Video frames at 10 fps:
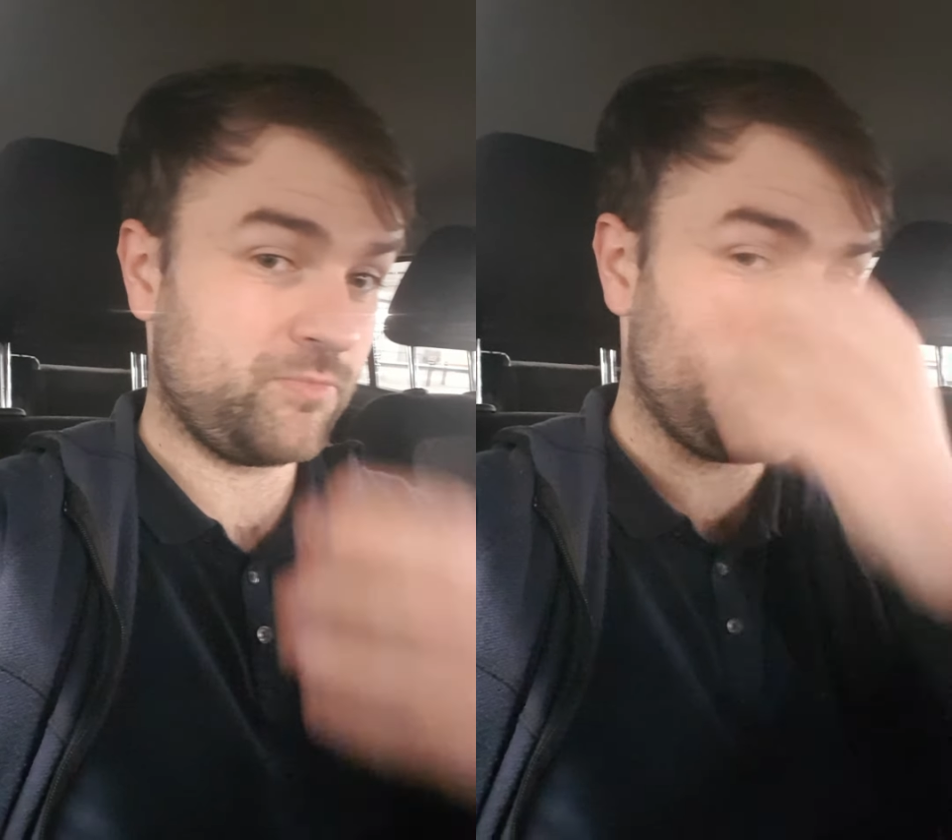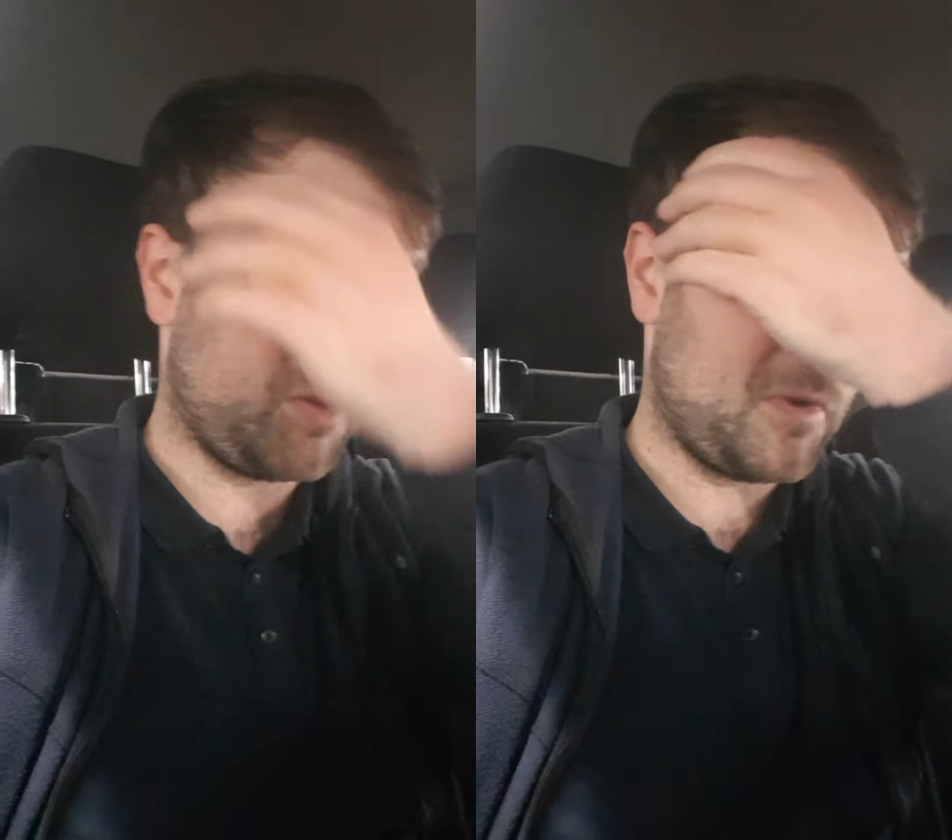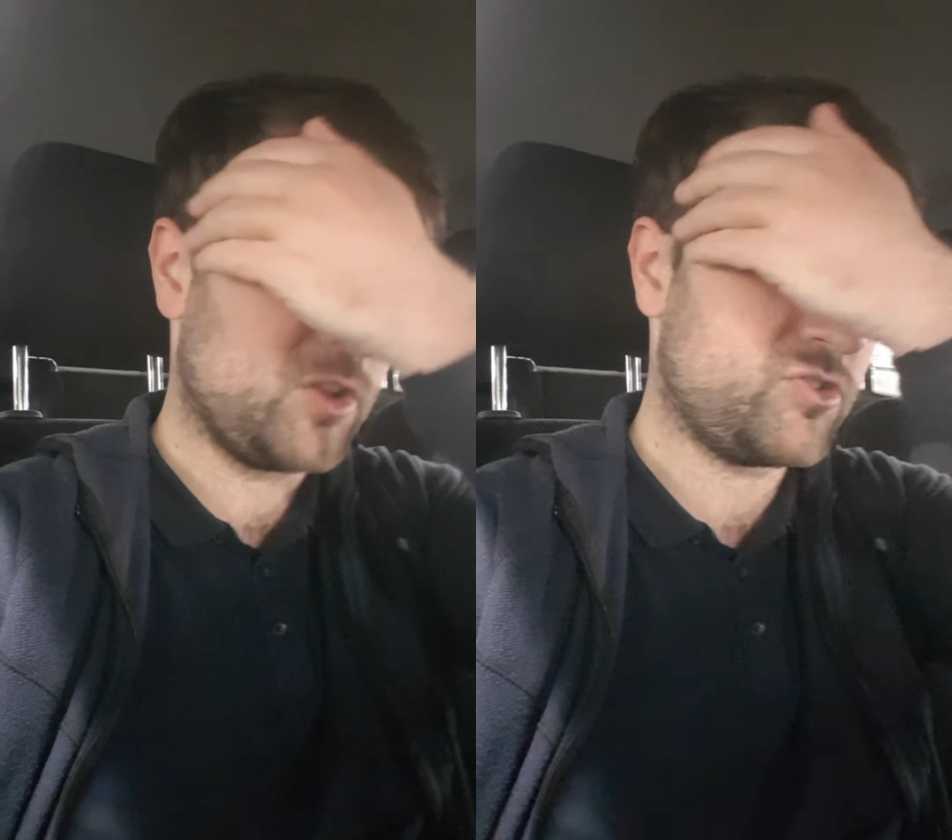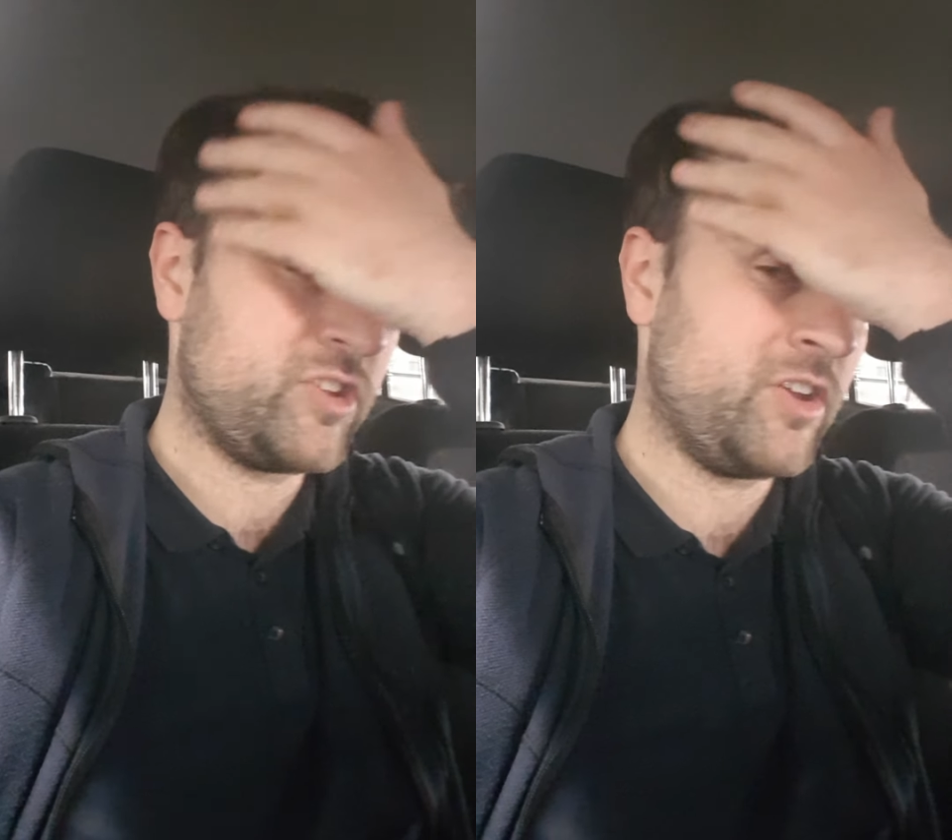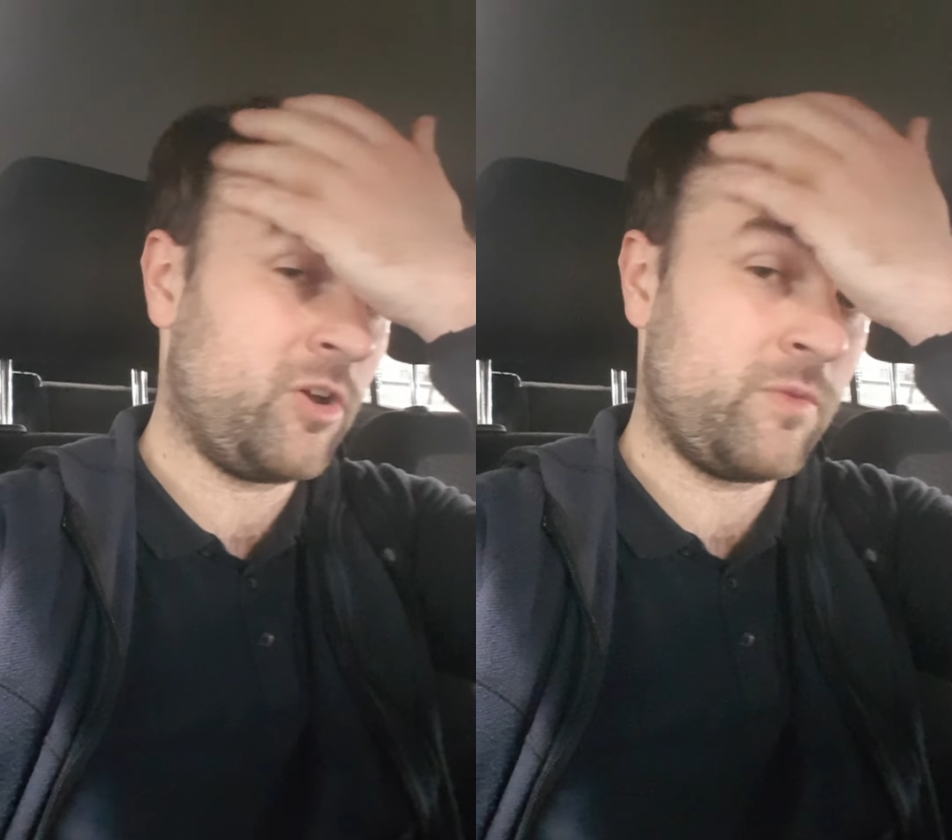Not
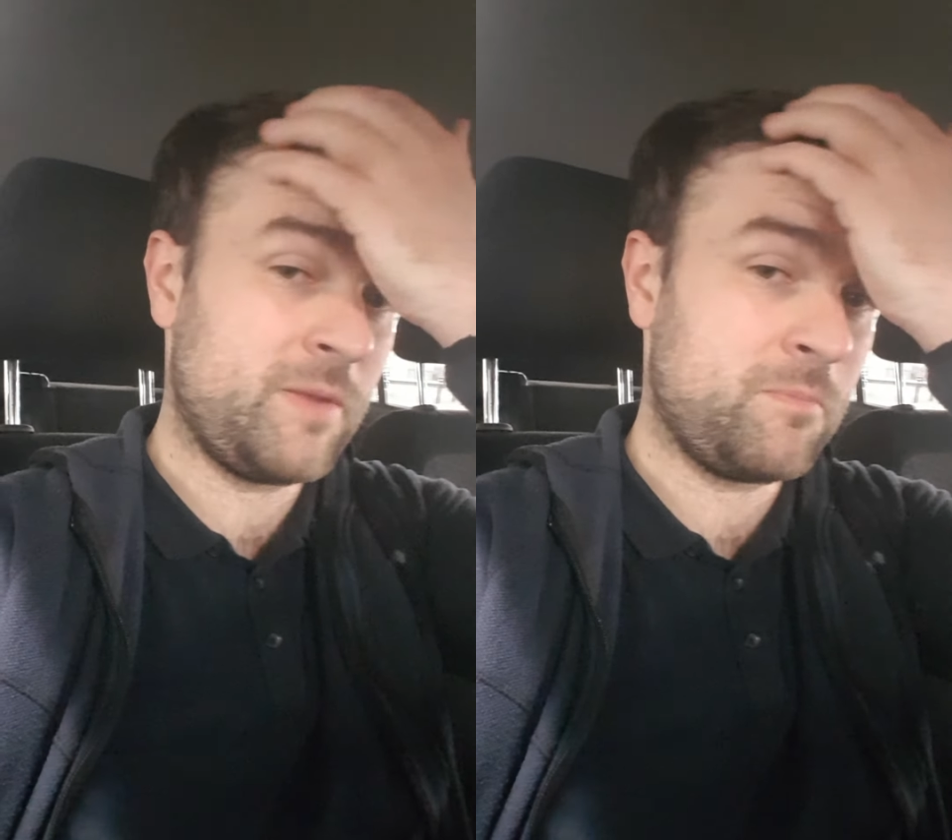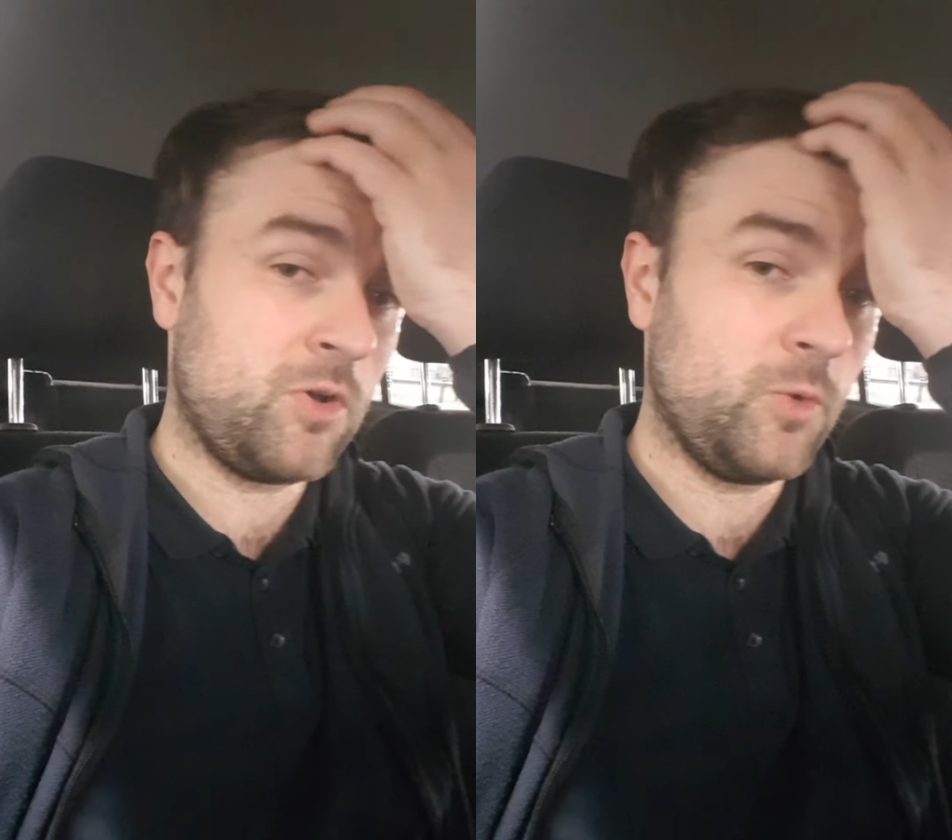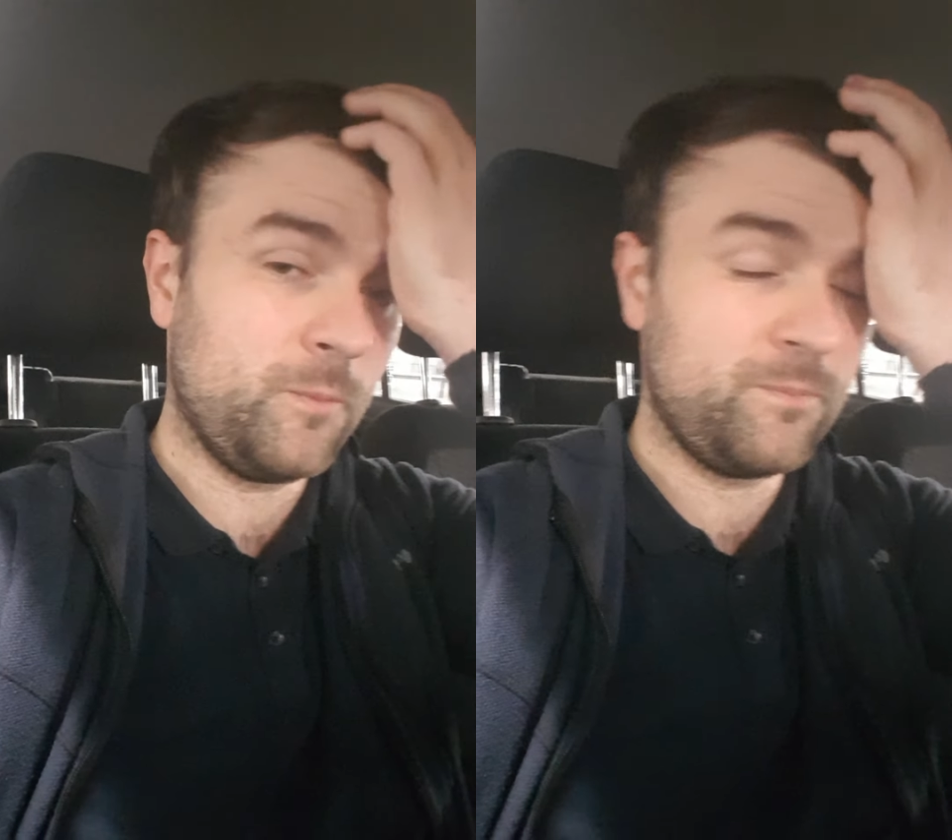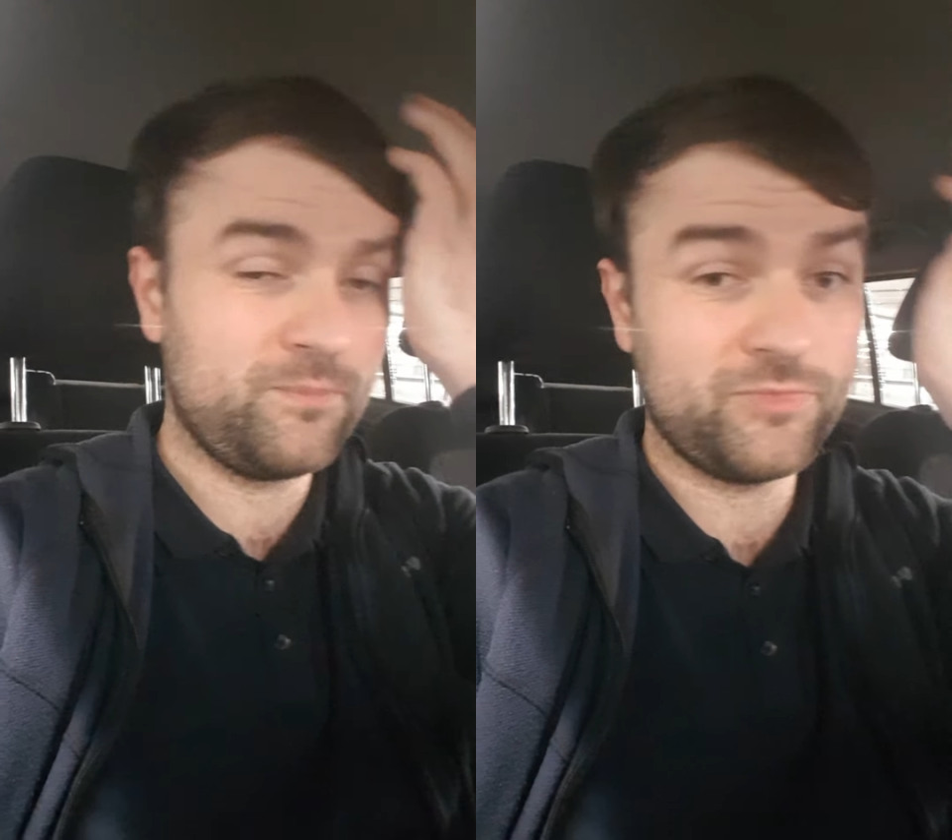Monster, not Red Bull,